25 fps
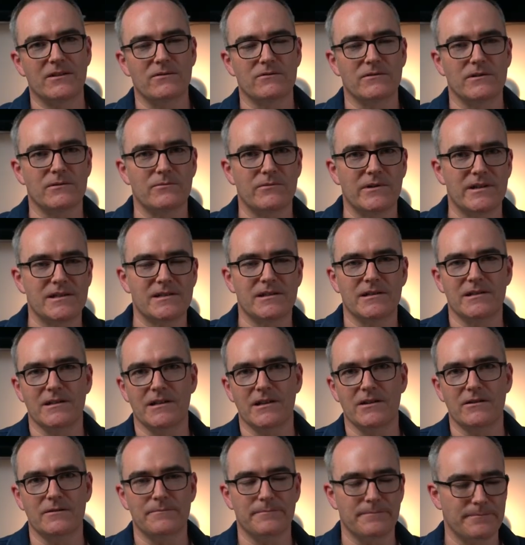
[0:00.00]
it on the wrist and you're
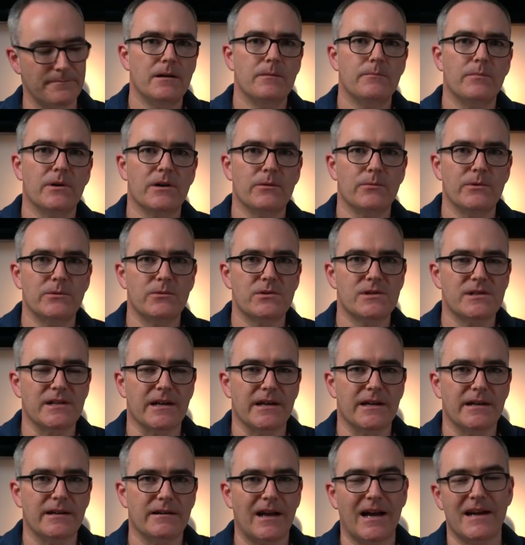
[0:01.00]
gone. But I will
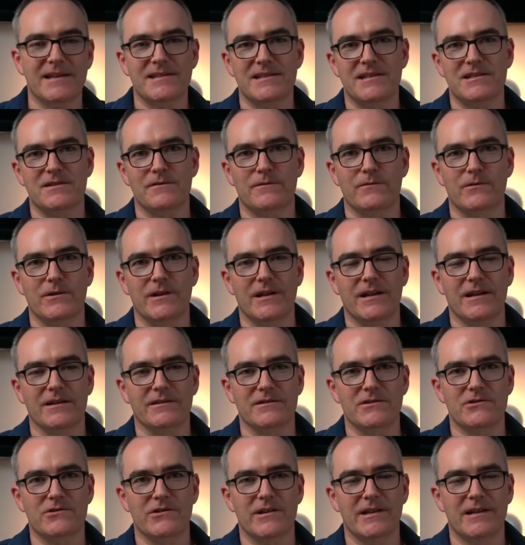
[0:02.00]
say, as it's a free
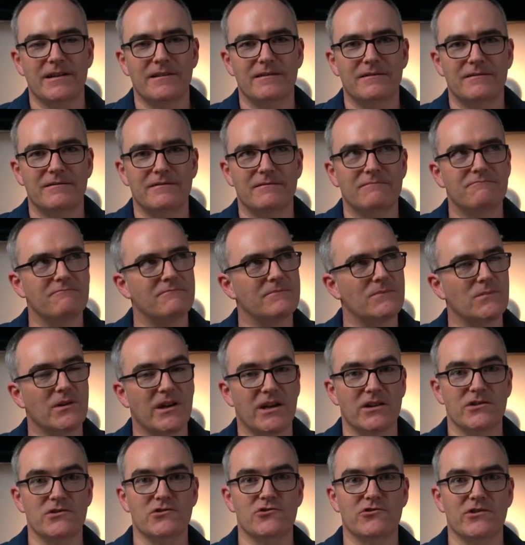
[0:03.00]
country,
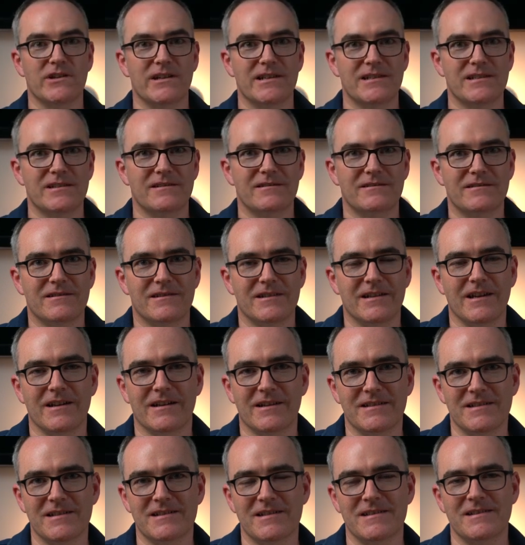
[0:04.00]
countries,
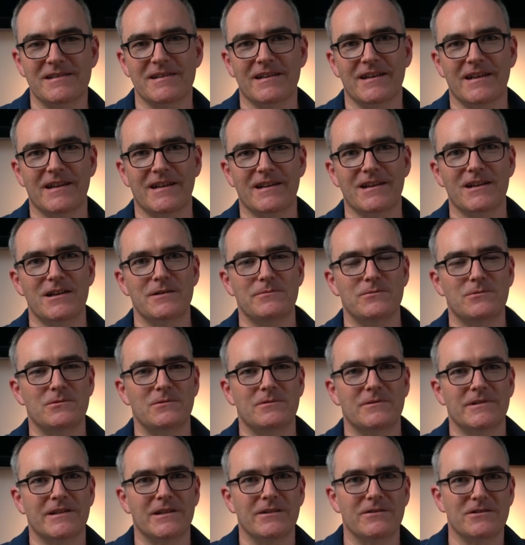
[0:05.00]
because this is a
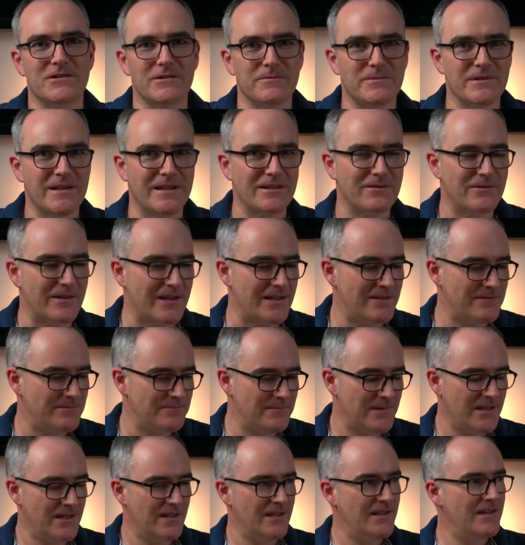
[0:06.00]
global YouTube channel now,
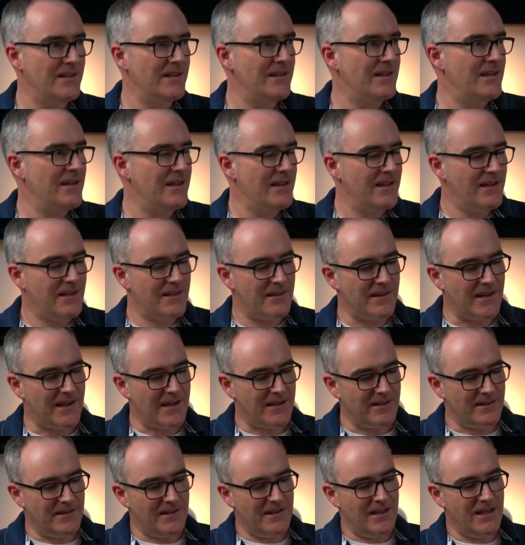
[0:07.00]

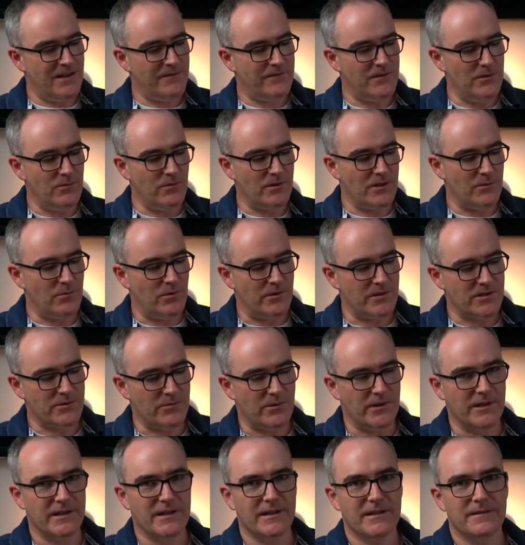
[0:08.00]
that if you want a watch
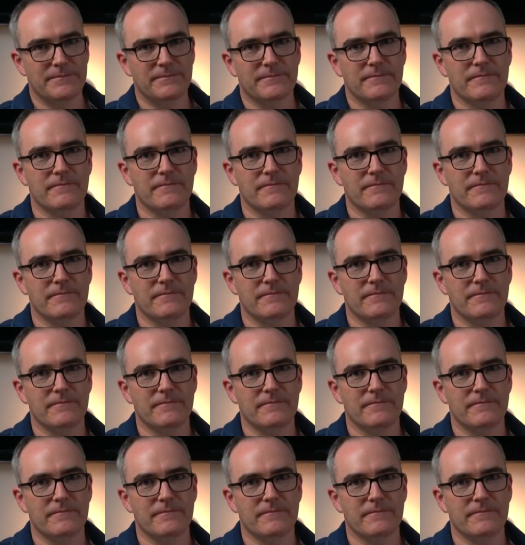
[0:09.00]
winder,